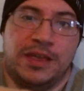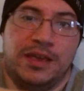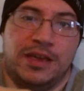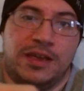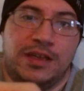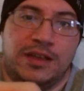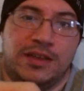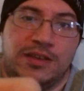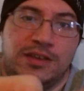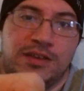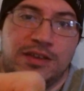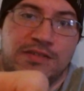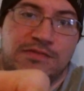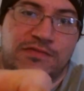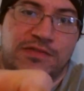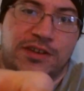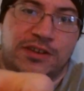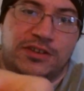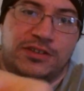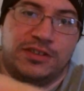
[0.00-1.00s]
And
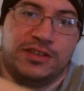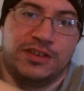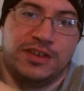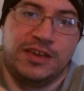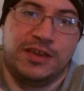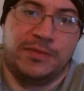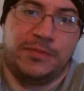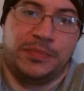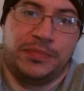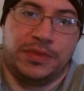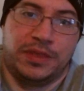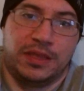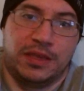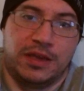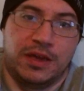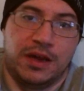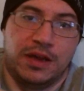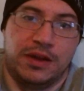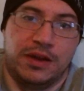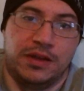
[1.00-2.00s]
eventually
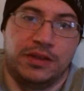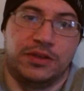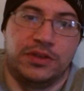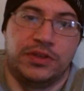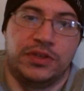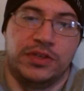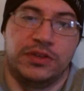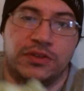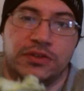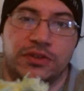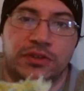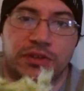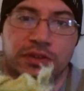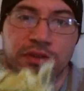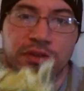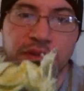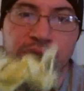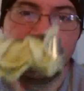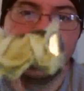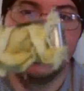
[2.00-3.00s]
got it
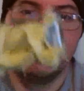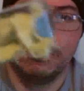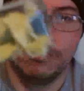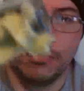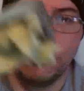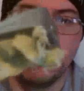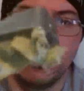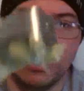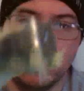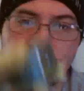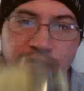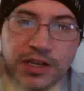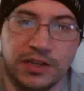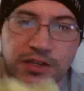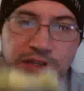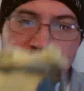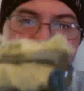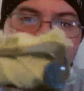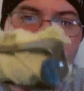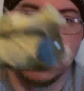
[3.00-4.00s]
sealed more or
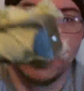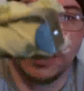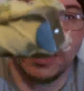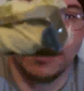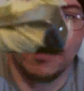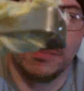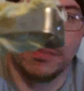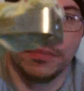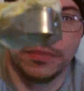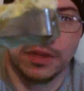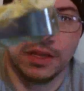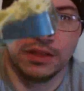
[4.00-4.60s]
less like that.